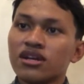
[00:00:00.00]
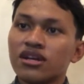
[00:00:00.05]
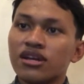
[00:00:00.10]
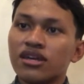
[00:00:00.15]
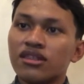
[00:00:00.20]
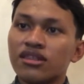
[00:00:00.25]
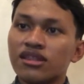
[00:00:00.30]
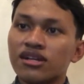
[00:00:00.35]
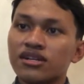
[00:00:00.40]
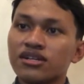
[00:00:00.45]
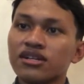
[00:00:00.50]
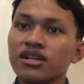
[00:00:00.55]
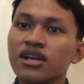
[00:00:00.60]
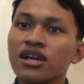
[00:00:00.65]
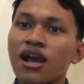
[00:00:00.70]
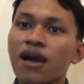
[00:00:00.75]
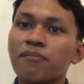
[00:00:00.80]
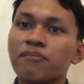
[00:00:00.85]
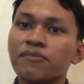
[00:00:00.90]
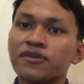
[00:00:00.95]
in learning
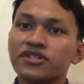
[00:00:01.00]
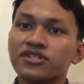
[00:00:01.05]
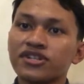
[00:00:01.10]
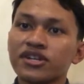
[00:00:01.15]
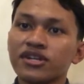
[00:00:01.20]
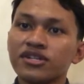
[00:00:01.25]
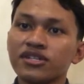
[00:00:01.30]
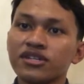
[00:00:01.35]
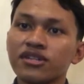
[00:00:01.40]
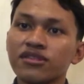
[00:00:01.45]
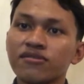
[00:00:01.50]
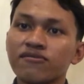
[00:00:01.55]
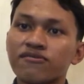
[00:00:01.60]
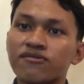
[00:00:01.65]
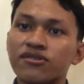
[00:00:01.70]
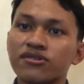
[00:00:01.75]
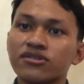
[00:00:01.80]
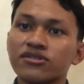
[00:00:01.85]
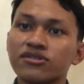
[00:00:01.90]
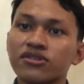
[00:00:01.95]
appreciation
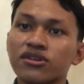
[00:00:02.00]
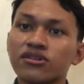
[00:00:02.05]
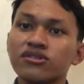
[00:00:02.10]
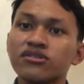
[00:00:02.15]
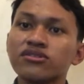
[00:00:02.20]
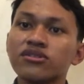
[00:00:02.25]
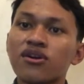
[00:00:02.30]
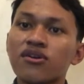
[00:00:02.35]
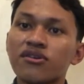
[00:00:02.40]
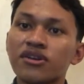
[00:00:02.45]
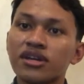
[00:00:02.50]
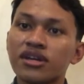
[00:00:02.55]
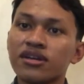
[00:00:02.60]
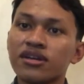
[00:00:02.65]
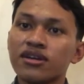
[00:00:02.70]
for short story